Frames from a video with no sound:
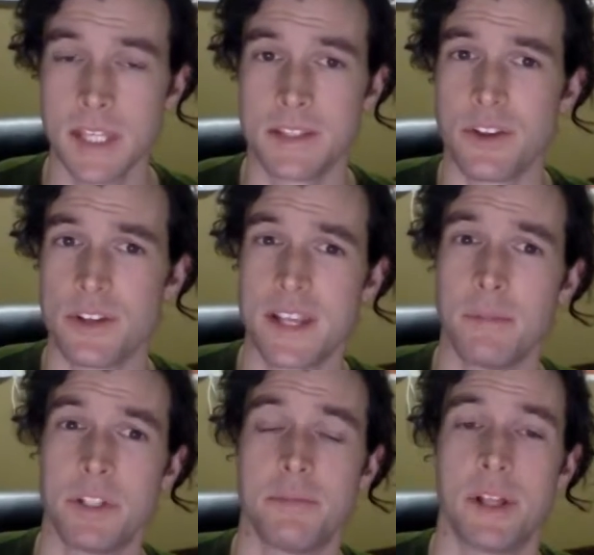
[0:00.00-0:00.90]
and so I was
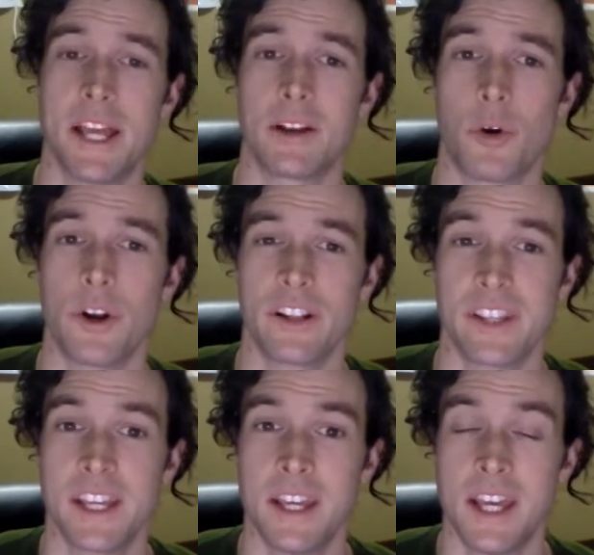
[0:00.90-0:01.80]
able to plan
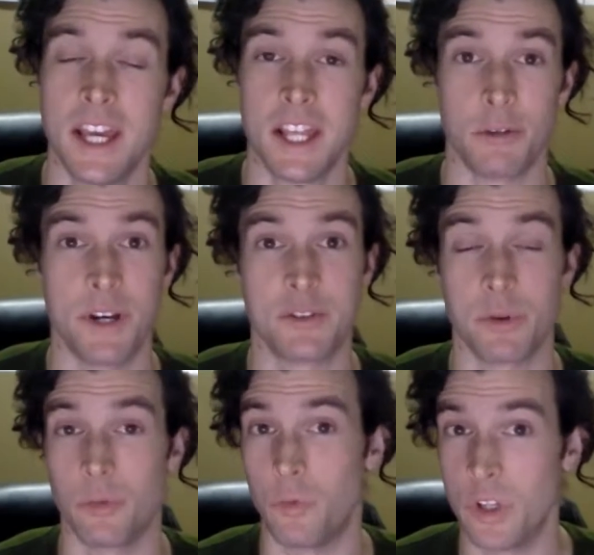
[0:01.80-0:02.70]
accordingly. The race
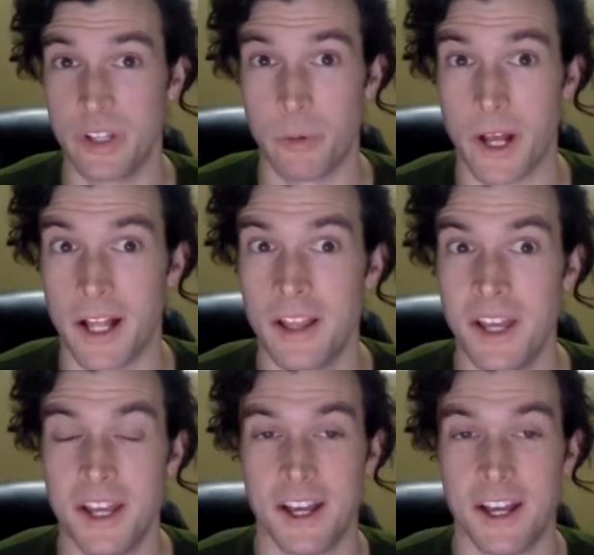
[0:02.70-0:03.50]
went really well.